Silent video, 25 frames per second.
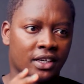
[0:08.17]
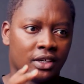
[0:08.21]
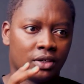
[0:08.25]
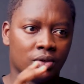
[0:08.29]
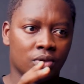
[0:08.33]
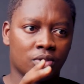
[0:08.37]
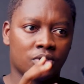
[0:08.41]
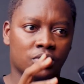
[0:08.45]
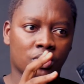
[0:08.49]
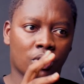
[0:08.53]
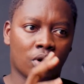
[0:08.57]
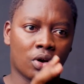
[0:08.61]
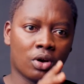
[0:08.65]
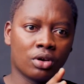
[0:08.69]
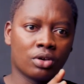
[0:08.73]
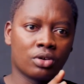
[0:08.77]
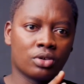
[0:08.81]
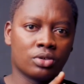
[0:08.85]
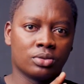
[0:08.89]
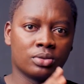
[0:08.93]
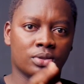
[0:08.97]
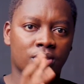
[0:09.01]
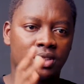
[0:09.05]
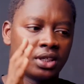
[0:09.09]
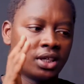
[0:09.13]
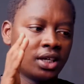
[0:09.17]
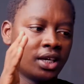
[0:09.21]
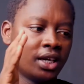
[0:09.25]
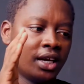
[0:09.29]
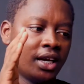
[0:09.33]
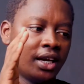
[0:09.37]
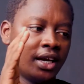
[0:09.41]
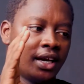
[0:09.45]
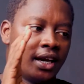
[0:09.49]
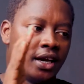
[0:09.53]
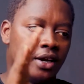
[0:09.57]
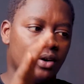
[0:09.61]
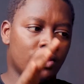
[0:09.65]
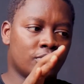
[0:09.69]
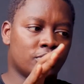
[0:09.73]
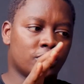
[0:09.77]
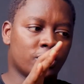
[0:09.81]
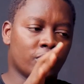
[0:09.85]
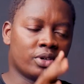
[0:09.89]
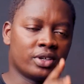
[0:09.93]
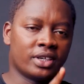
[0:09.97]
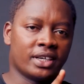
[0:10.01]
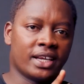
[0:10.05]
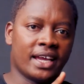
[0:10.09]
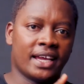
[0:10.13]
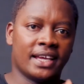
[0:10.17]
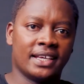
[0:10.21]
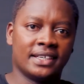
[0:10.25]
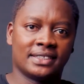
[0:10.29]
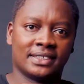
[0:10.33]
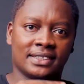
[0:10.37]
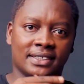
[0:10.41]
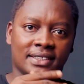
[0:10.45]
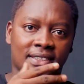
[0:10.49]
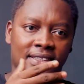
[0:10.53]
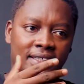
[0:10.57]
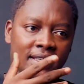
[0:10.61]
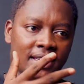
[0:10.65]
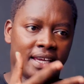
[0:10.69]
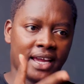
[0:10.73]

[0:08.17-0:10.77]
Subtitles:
It looks all good. It looks all nice.